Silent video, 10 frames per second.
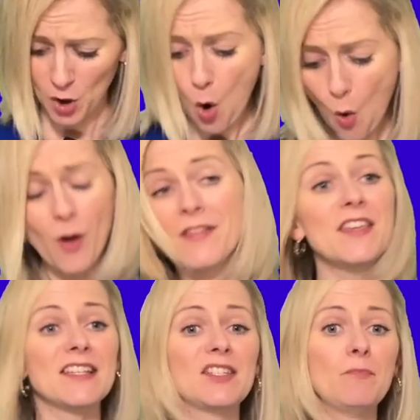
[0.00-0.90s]
Or
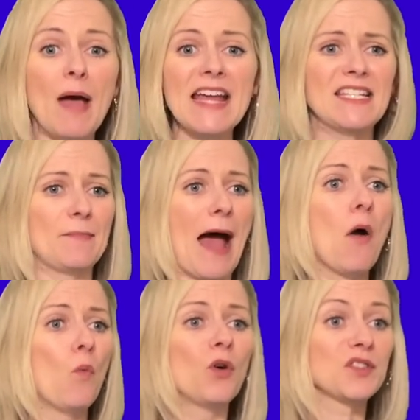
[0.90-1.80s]
this debate
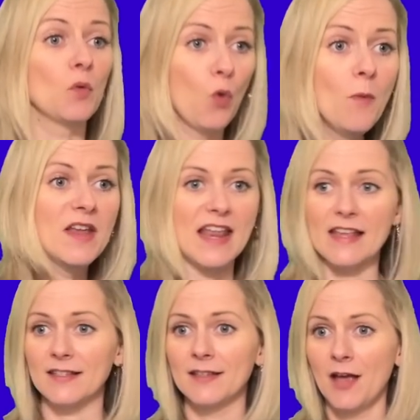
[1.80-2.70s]
about what a woman
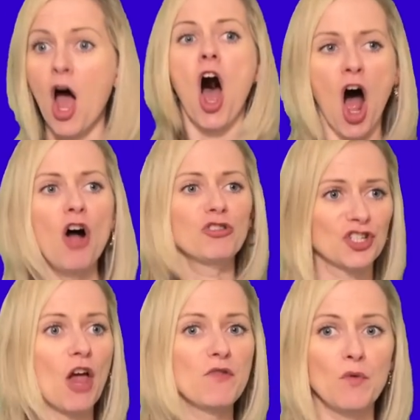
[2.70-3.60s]
is. I'll
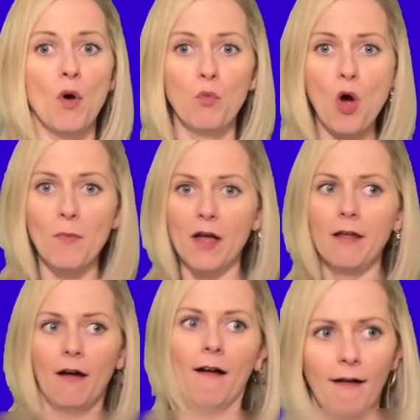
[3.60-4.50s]
show you a woman.
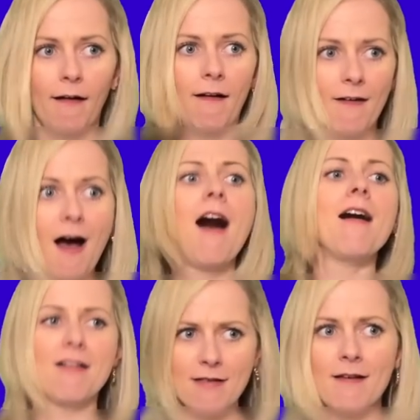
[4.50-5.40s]

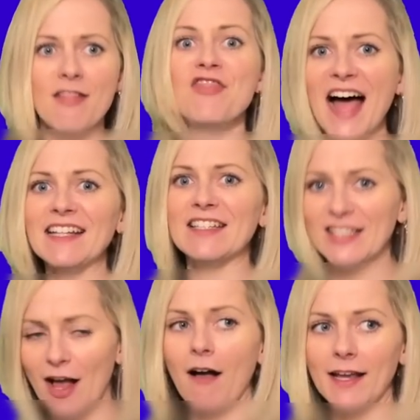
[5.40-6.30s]
That's
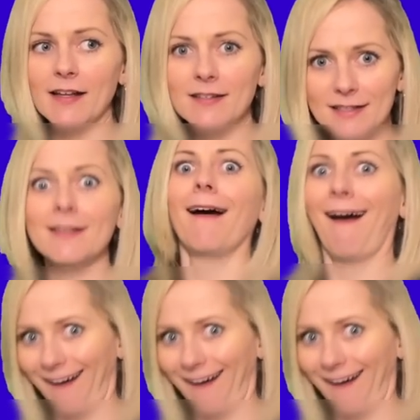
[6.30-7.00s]
science.